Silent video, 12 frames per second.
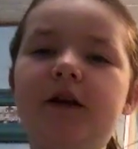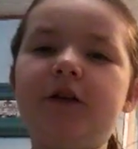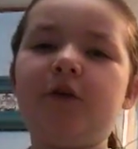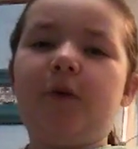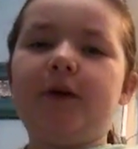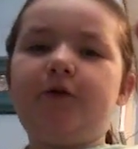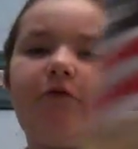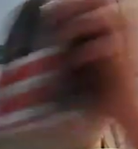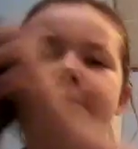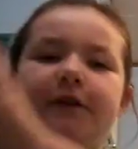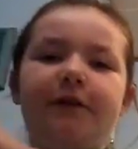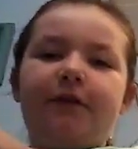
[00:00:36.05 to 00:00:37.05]
So I do
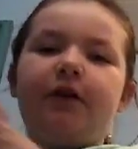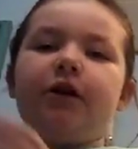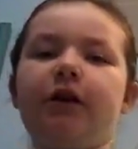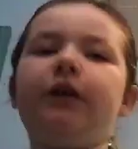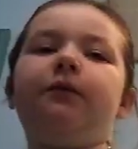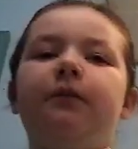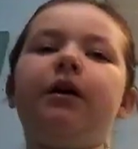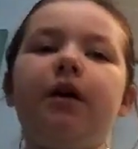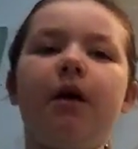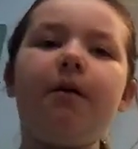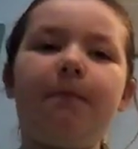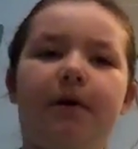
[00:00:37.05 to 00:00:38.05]
have shaving cream,
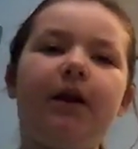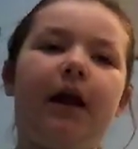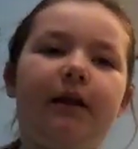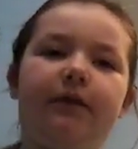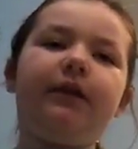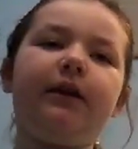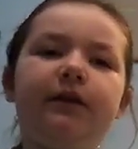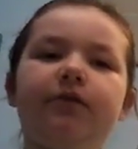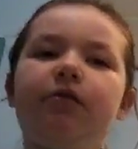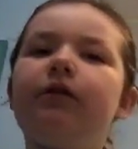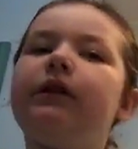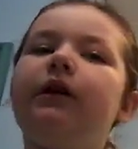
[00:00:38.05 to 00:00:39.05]
but I think it's
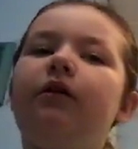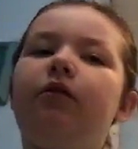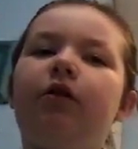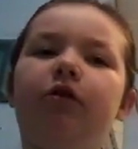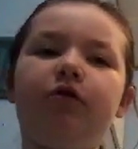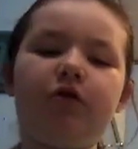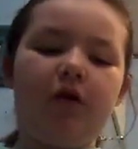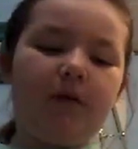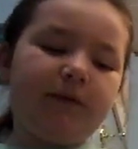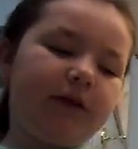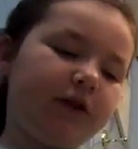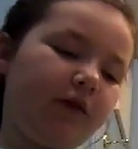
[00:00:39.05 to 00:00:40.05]
only a little, so
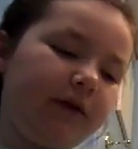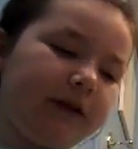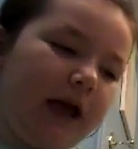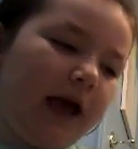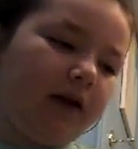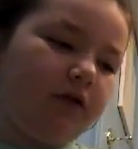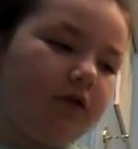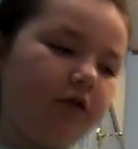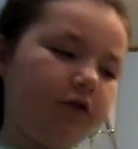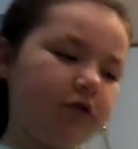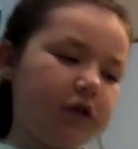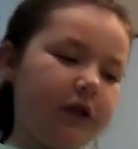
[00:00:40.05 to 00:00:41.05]
I'm just going to add a
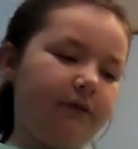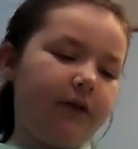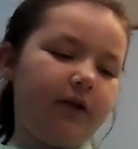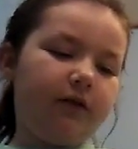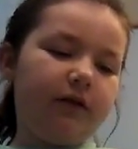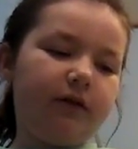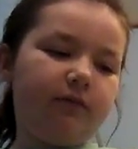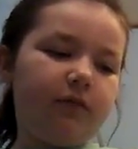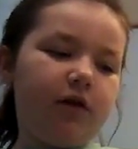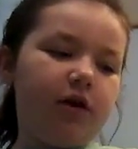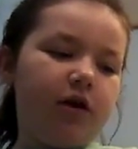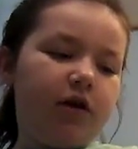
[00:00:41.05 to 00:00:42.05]
little shaving cream,
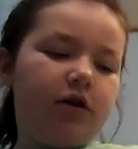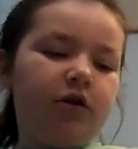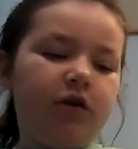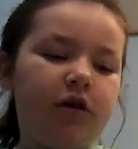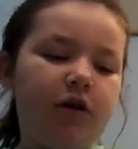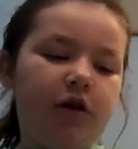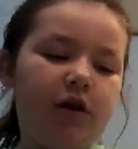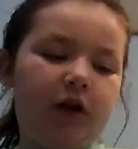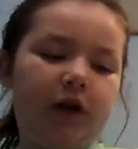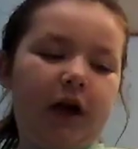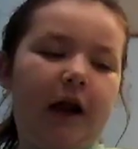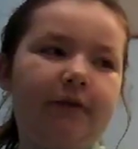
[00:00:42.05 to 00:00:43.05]

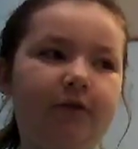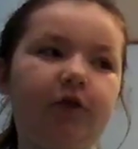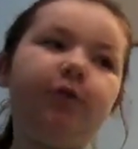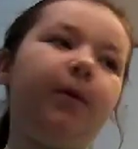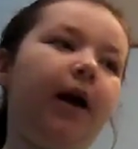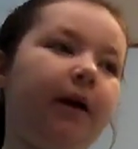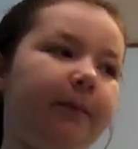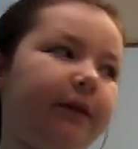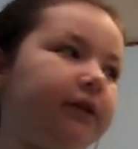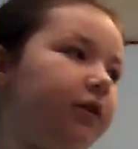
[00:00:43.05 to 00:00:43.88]
and I have glue behind me.